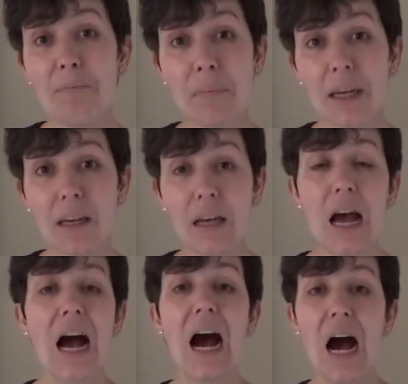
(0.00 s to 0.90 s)
me
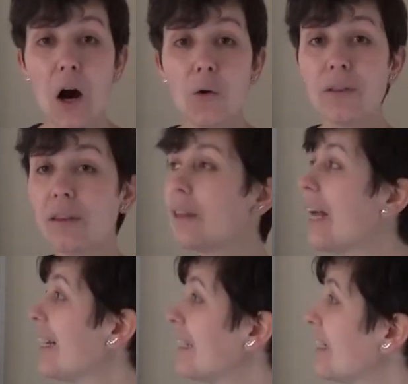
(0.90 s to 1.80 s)
how
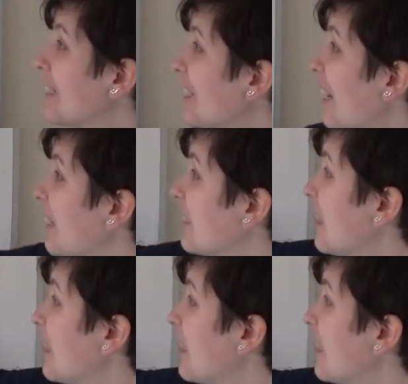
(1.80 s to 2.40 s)
does it change